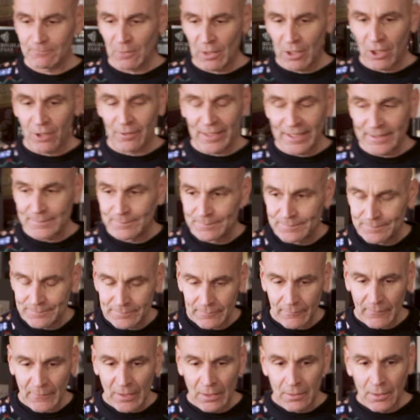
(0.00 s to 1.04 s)
Alright,
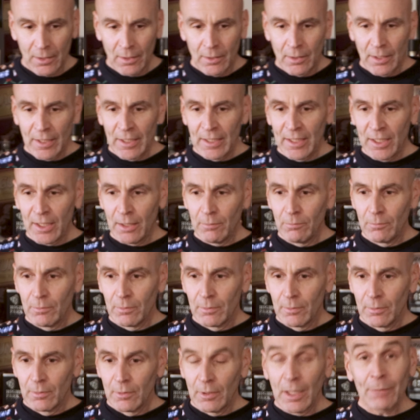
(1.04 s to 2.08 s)
I'm
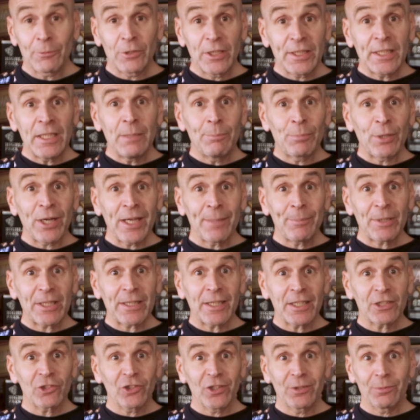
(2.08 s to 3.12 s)
going to keep prepping
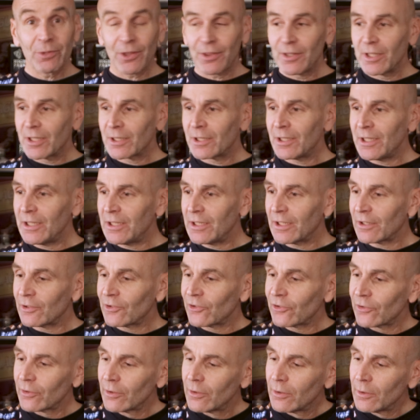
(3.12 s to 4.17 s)
actually with the
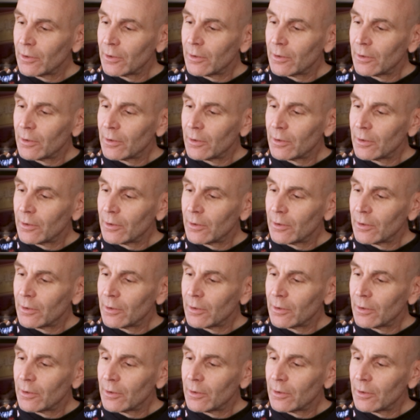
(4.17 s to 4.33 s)
ingredients.